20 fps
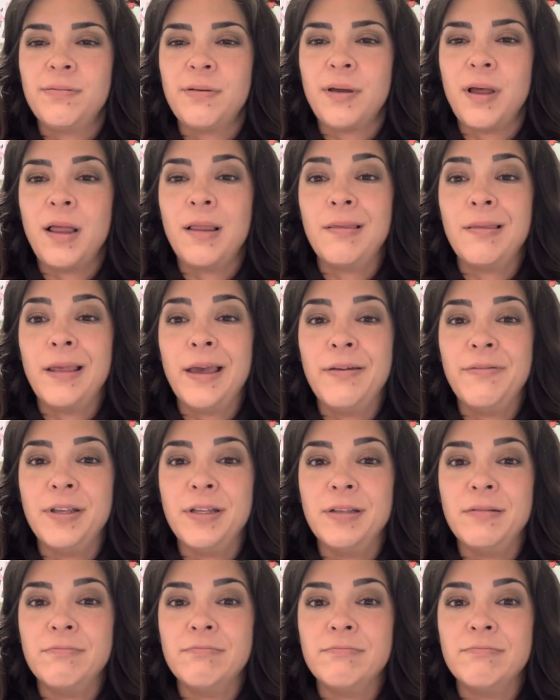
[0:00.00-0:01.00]
11.
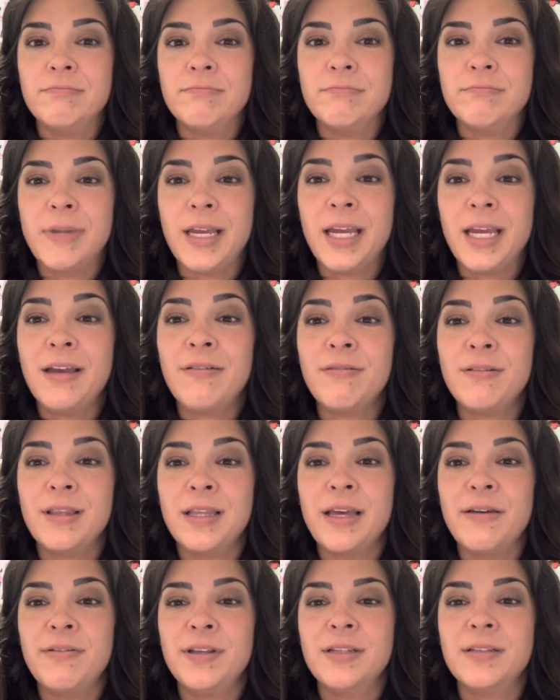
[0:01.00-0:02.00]
We have
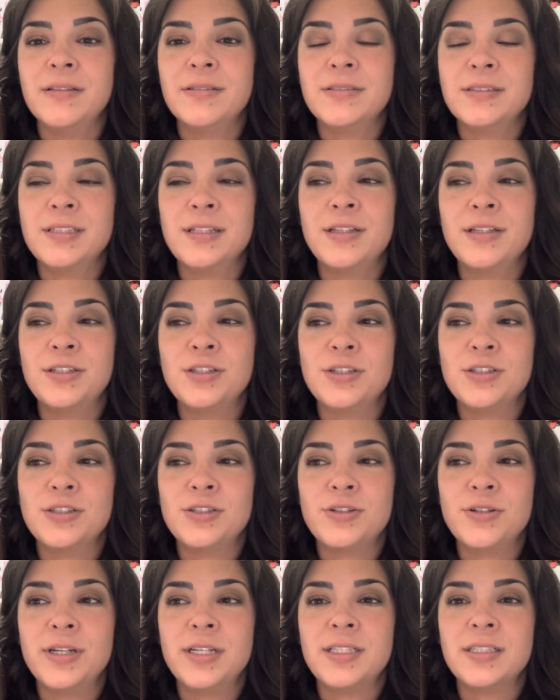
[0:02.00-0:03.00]
11 delicious
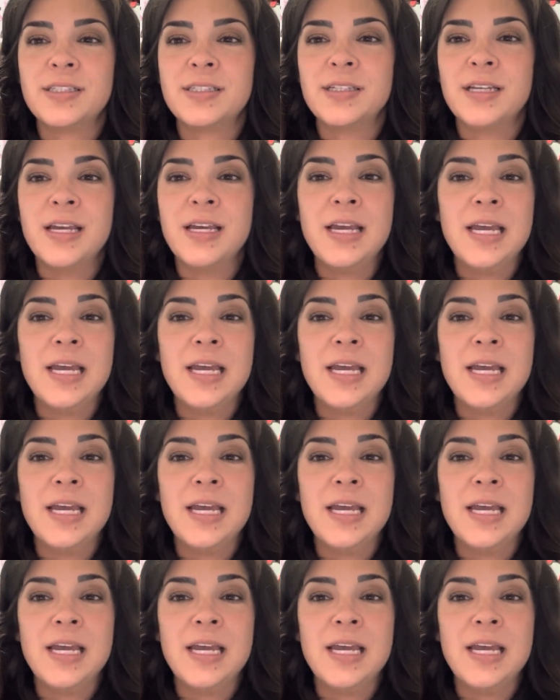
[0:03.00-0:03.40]
treats.